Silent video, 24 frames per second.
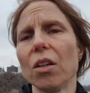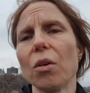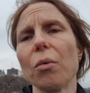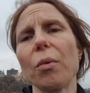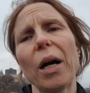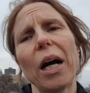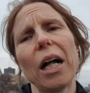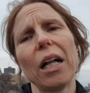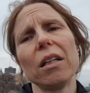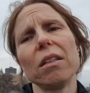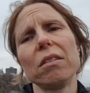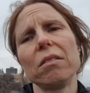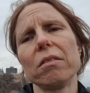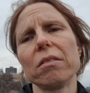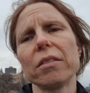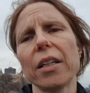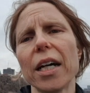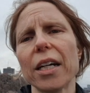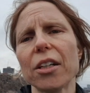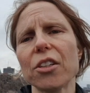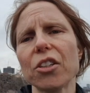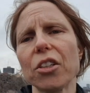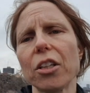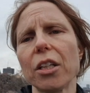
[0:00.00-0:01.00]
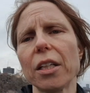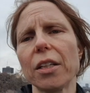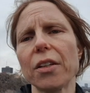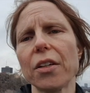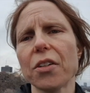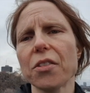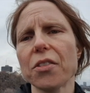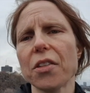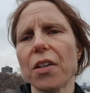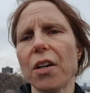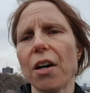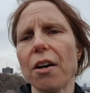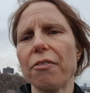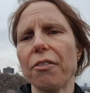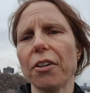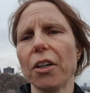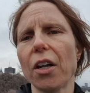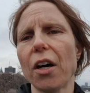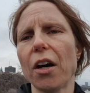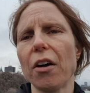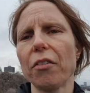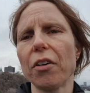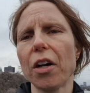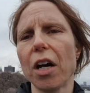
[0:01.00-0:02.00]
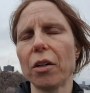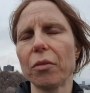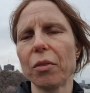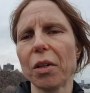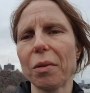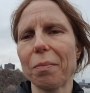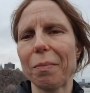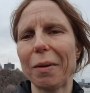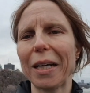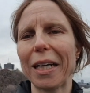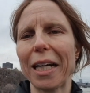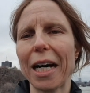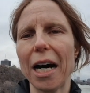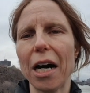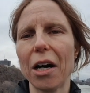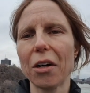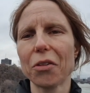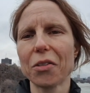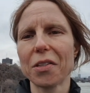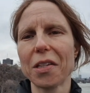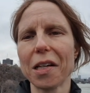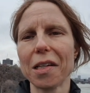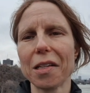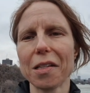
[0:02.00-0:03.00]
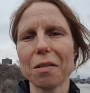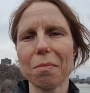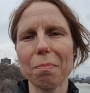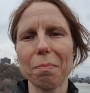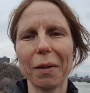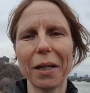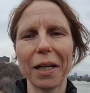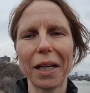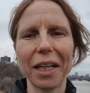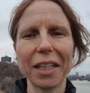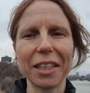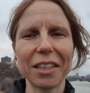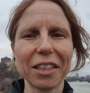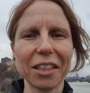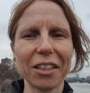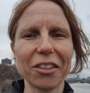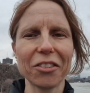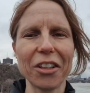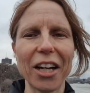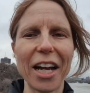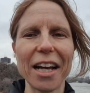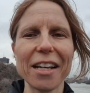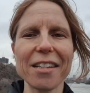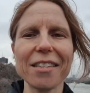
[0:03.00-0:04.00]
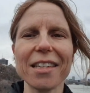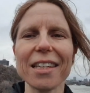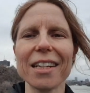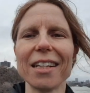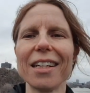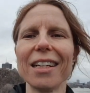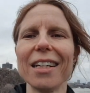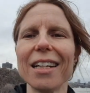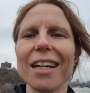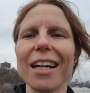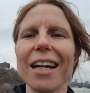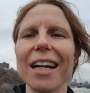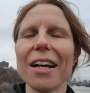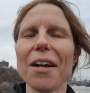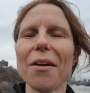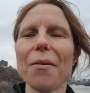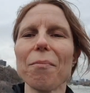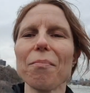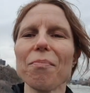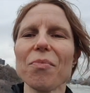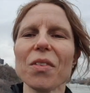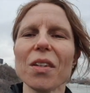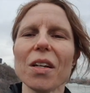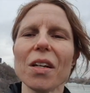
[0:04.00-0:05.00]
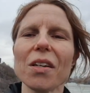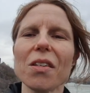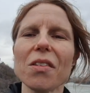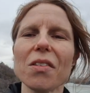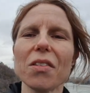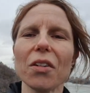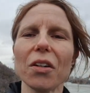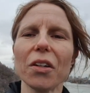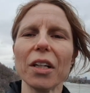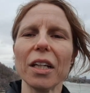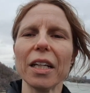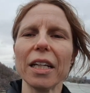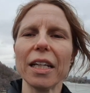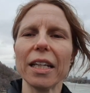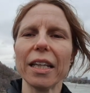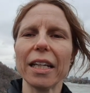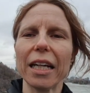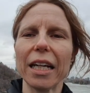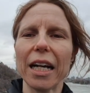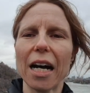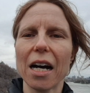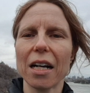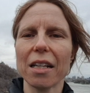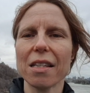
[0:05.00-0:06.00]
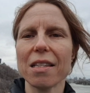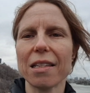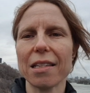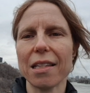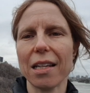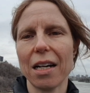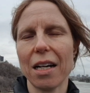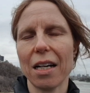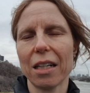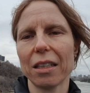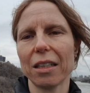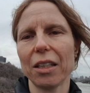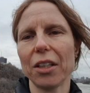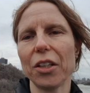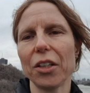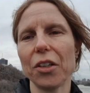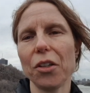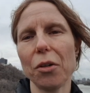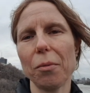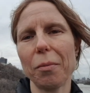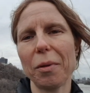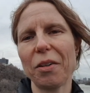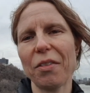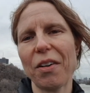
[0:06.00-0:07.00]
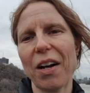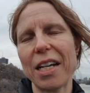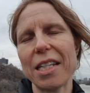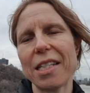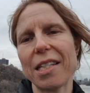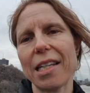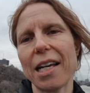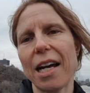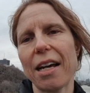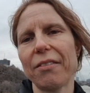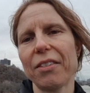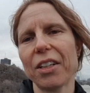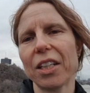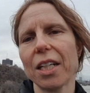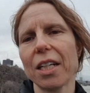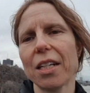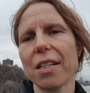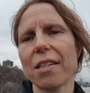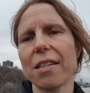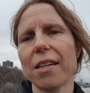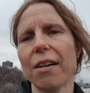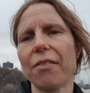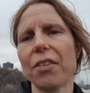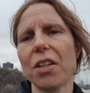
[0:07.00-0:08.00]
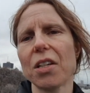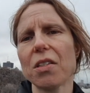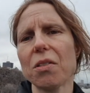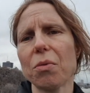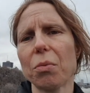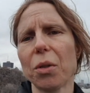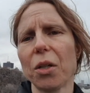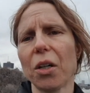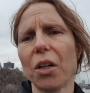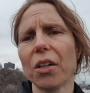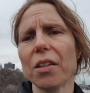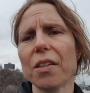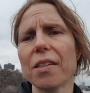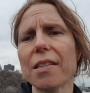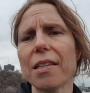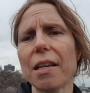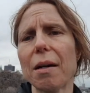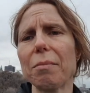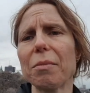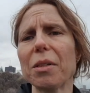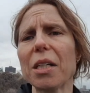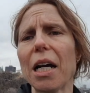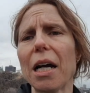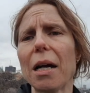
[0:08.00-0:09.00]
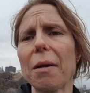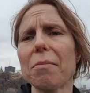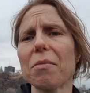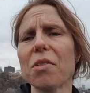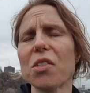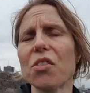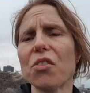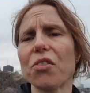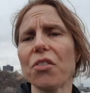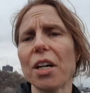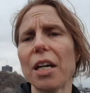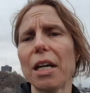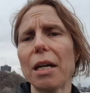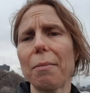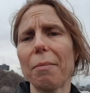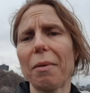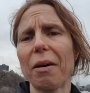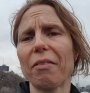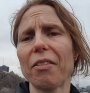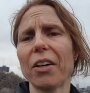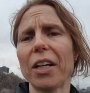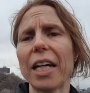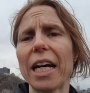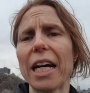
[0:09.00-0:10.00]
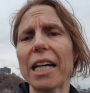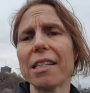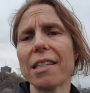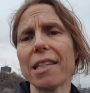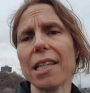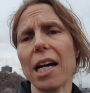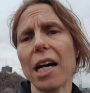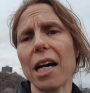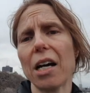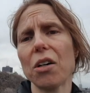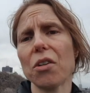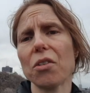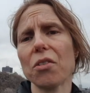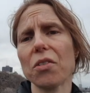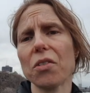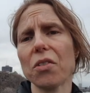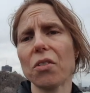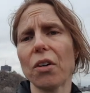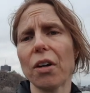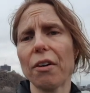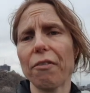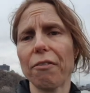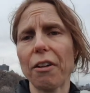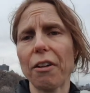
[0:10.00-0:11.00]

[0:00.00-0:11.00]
Well, actually, there's an awful lot wrong with big houses, but I digress. Certainly the unsung human rights advocates of this world sometimes dream of a nice house or a